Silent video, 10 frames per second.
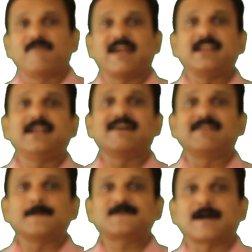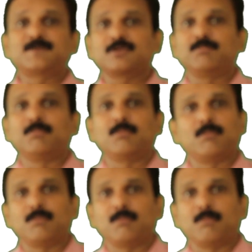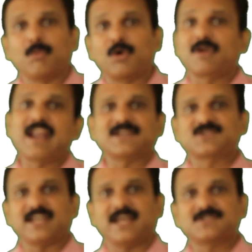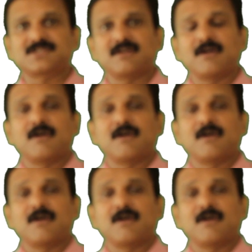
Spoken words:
when it develops up to morula stage.